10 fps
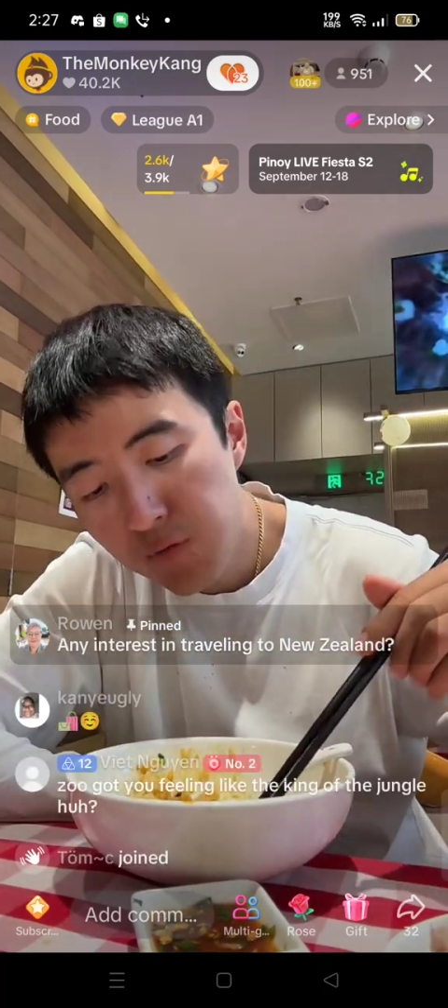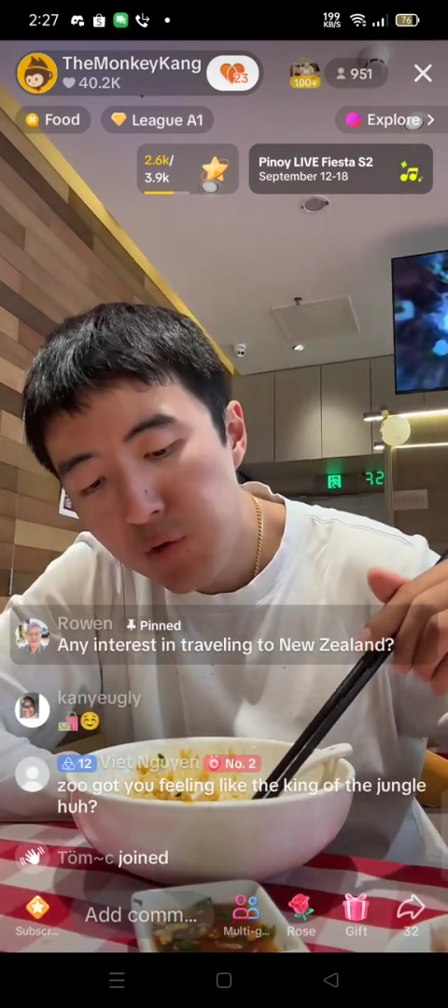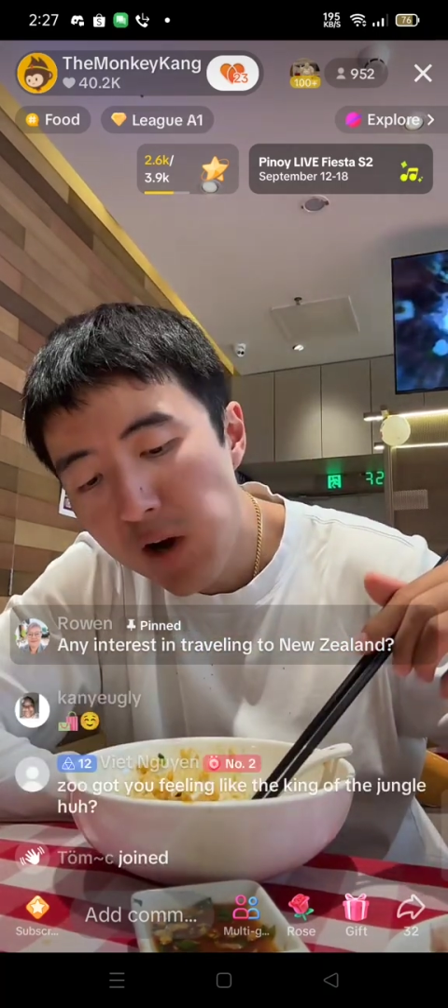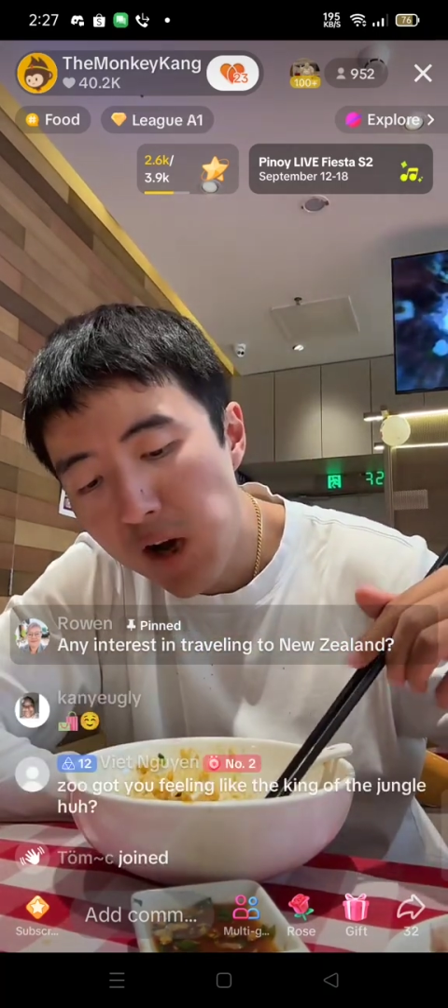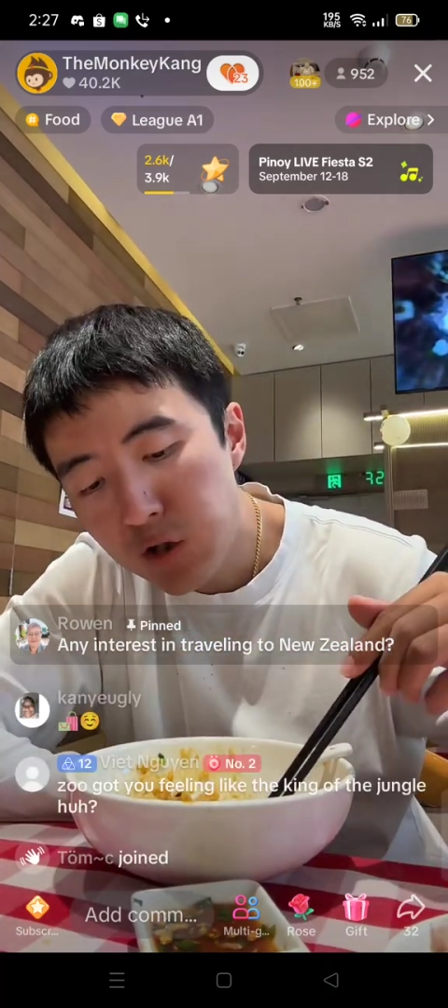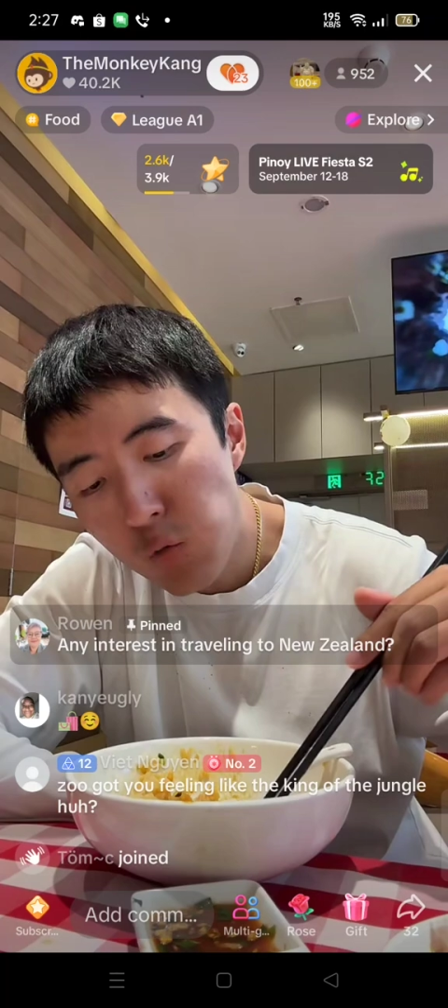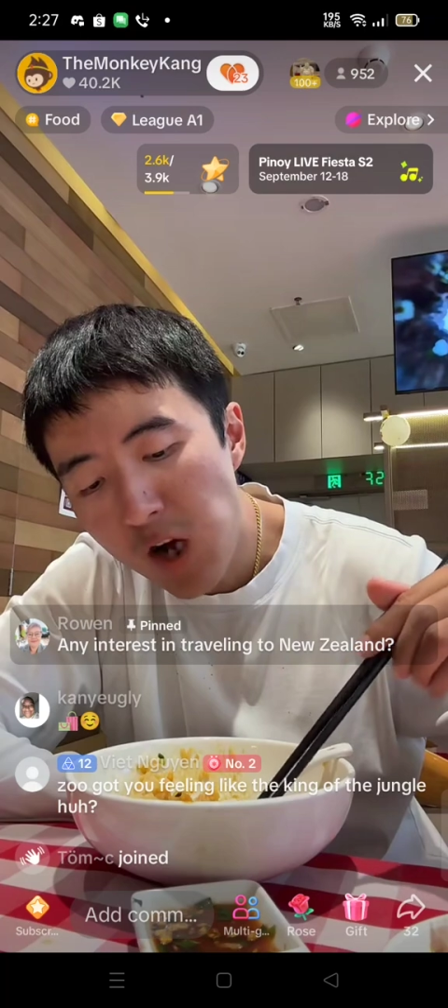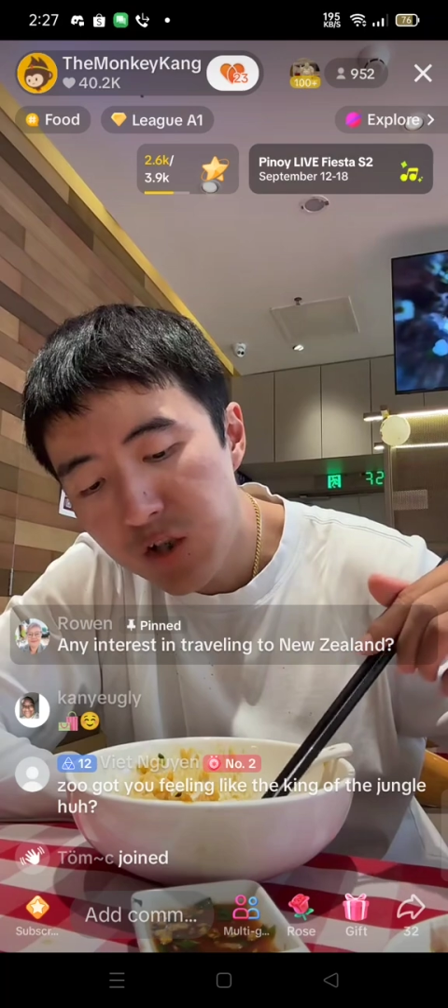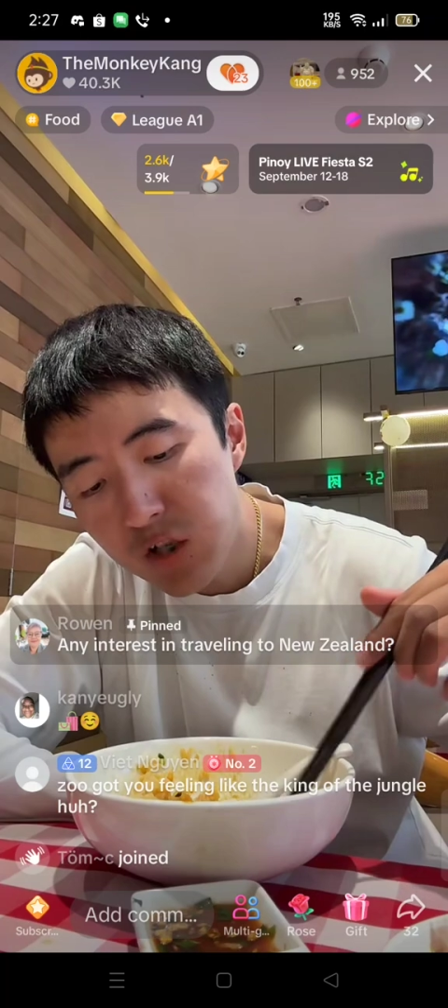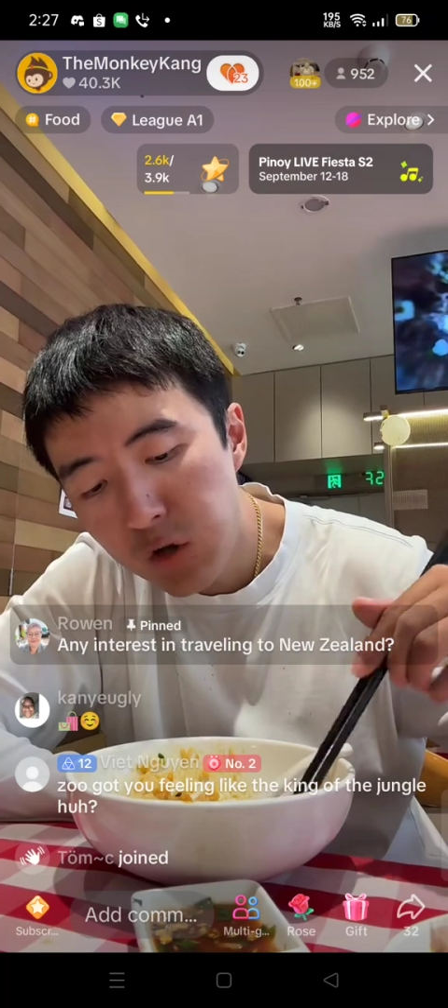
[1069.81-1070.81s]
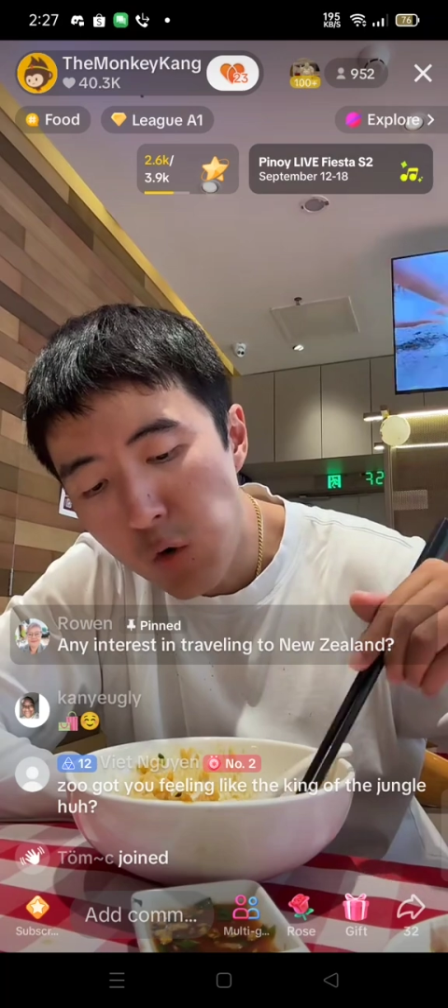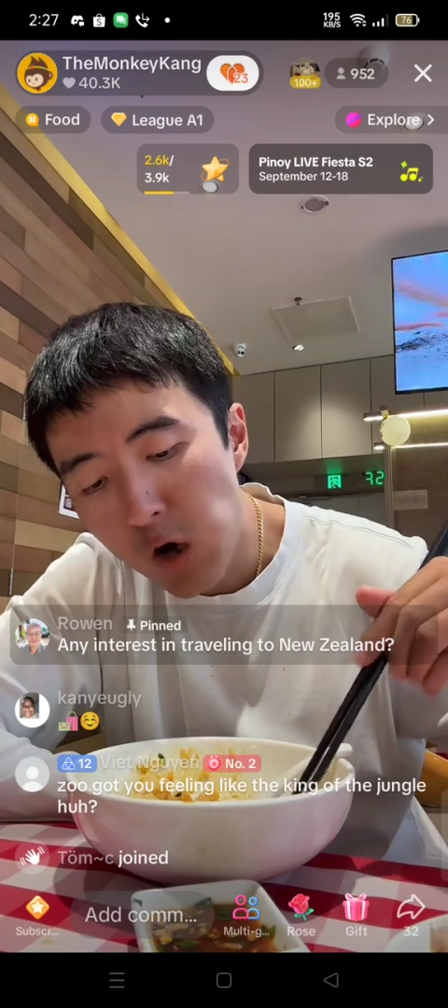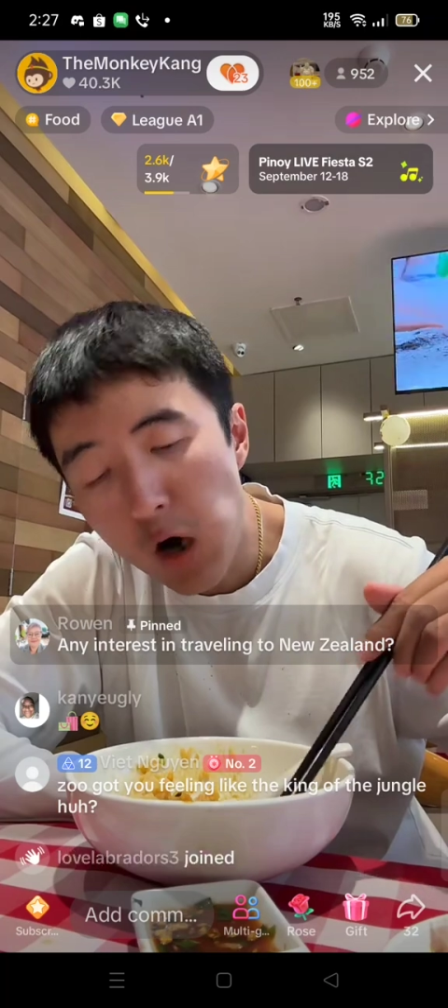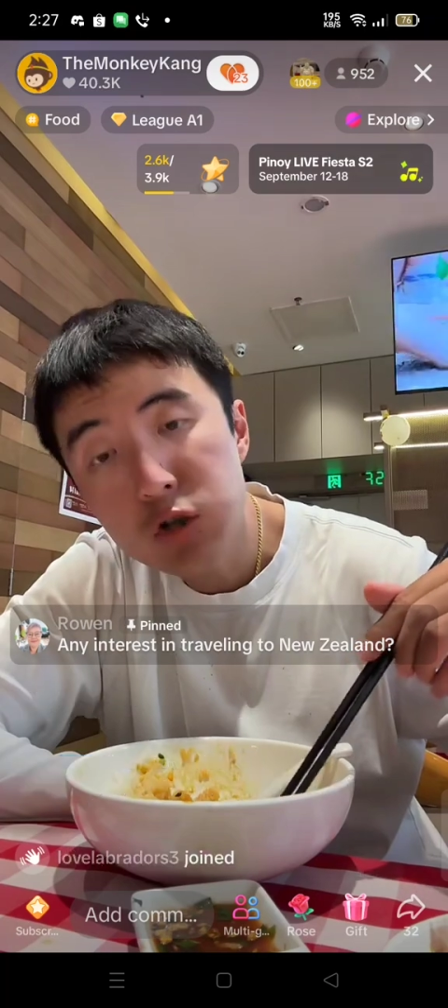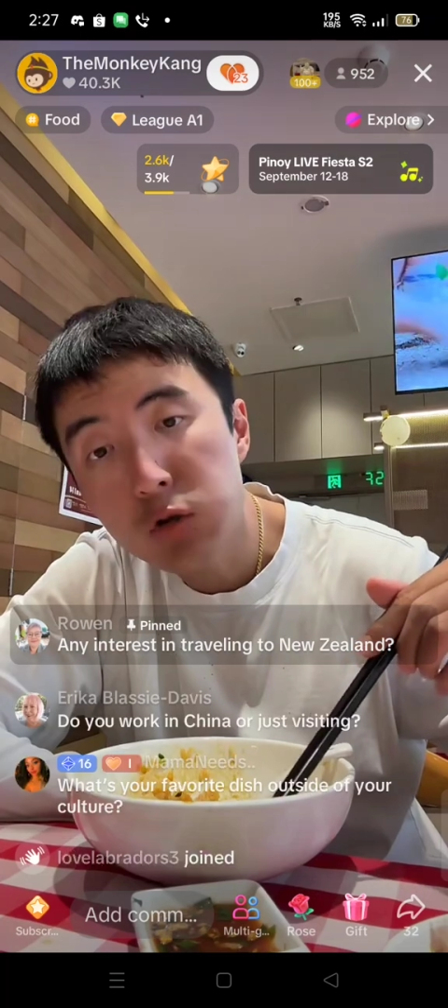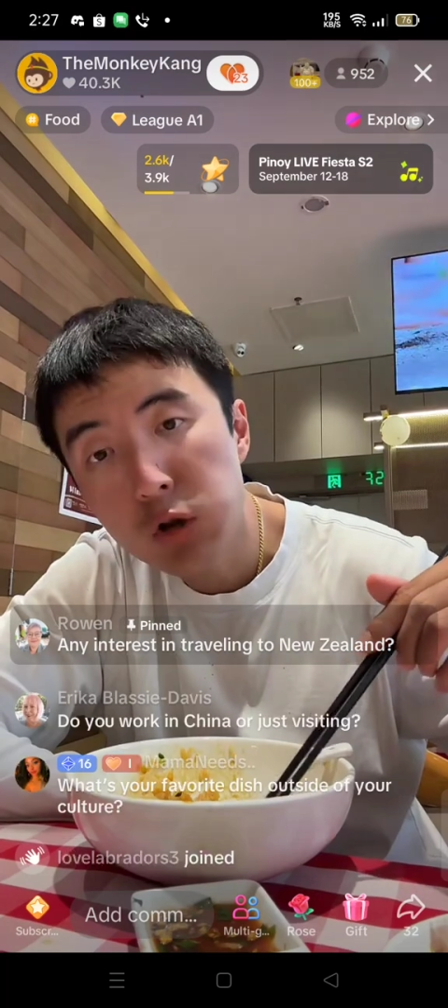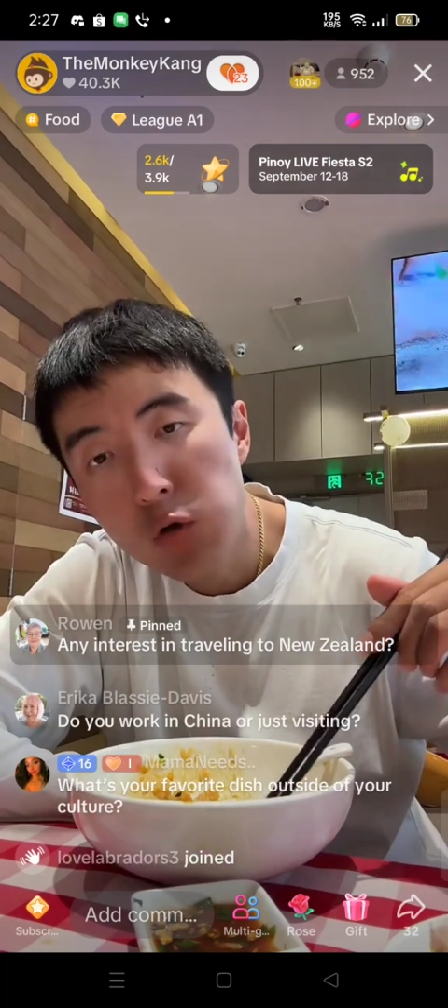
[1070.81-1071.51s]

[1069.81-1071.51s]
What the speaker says: Any of you guys watching who are also